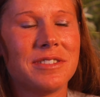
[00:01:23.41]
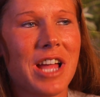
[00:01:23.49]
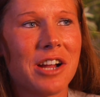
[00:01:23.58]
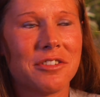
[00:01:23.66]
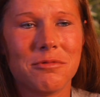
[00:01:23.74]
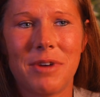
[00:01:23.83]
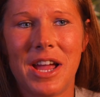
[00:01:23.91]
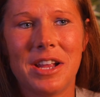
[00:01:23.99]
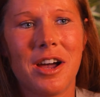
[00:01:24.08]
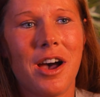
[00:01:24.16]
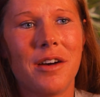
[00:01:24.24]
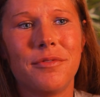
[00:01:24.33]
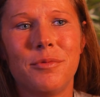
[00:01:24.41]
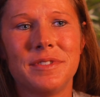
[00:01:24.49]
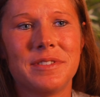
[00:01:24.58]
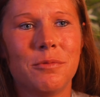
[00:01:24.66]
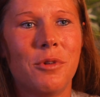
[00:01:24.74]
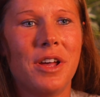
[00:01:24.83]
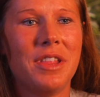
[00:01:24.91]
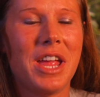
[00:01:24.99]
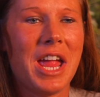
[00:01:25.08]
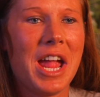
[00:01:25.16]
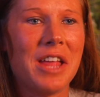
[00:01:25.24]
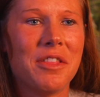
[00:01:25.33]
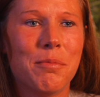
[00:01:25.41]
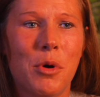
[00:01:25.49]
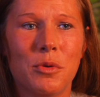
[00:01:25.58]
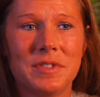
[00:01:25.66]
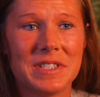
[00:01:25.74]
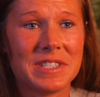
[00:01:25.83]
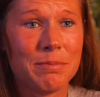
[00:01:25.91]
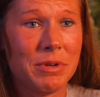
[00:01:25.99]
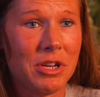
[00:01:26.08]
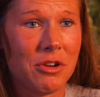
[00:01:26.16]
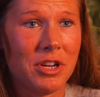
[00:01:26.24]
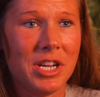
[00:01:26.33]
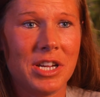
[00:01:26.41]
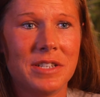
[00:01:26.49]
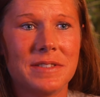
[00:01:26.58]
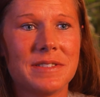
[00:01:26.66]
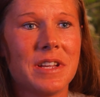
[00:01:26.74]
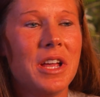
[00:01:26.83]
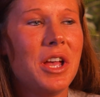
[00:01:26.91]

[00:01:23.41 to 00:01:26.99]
Dr. Wyckoff was the one that had the most experience,